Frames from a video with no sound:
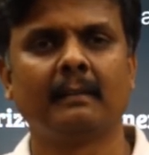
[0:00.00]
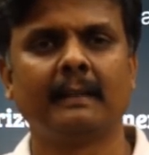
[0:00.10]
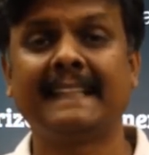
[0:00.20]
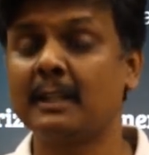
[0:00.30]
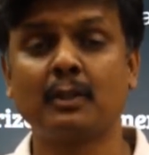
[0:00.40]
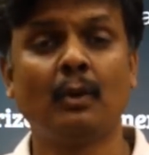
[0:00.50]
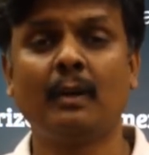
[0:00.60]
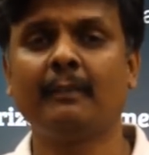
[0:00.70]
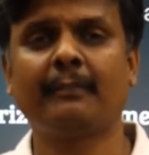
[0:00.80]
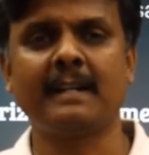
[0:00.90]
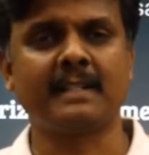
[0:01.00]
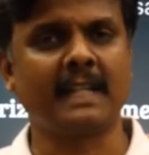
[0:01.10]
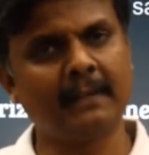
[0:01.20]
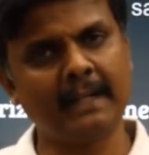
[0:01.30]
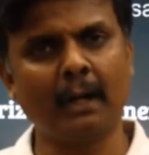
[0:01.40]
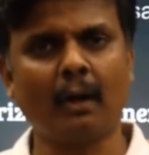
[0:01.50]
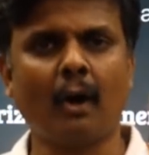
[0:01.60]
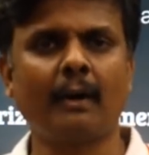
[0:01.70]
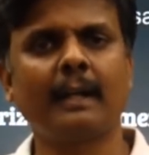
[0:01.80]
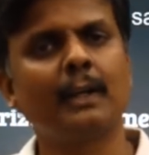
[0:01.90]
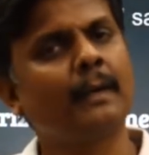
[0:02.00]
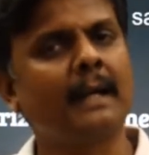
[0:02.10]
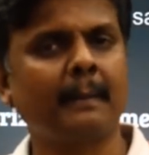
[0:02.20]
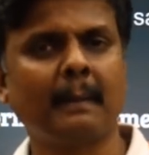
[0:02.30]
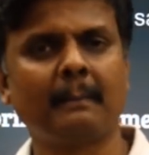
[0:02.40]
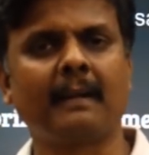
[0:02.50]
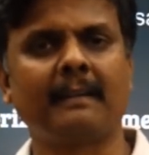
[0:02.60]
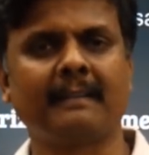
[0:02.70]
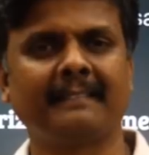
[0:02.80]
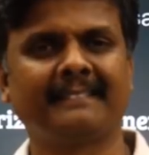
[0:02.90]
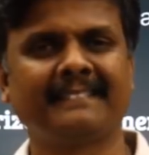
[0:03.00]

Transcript: It has no difference. Even in an order, you can remember it.